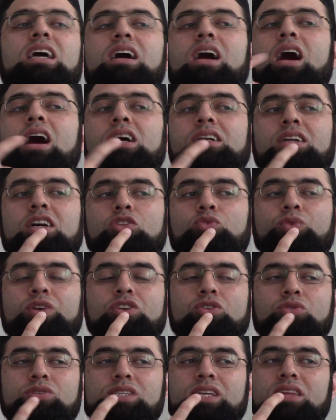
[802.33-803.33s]
Are not we
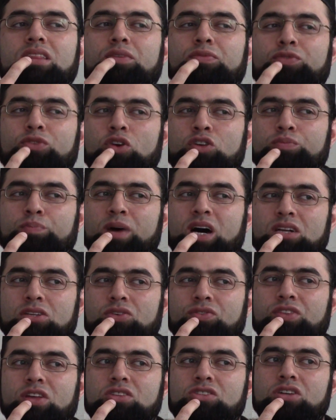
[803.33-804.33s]
using the front part
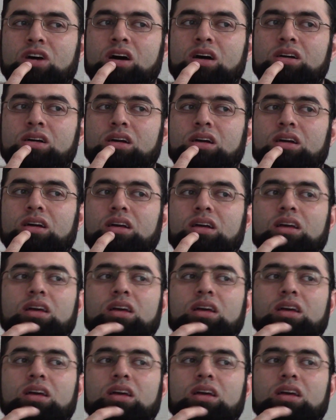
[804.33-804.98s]
of the tongue?